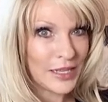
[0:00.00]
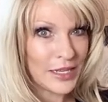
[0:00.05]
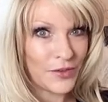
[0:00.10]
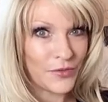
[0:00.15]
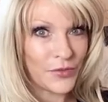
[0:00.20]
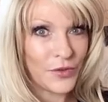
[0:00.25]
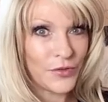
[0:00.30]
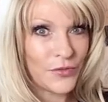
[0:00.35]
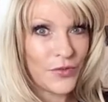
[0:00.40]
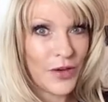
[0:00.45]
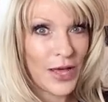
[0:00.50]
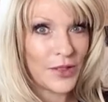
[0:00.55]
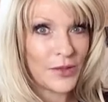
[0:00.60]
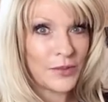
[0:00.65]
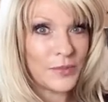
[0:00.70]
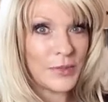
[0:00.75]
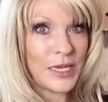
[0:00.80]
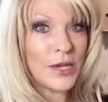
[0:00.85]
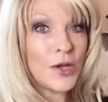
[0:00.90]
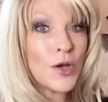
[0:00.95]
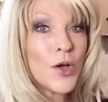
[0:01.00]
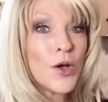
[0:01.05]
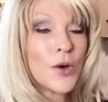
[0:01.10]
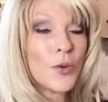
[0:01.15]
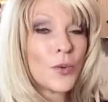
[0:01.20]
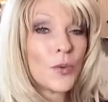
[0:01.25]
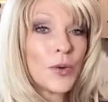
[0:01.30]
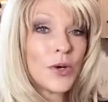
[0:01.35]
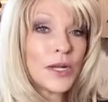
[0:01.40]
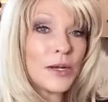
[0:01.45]
If you follow me,
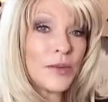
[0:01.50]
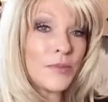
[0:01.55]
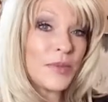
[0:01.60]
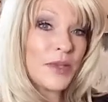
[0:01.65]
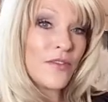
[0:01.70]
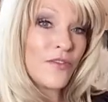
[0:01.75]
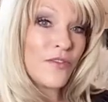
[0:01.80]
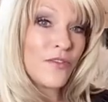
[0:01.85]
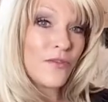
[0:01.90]
we're going to be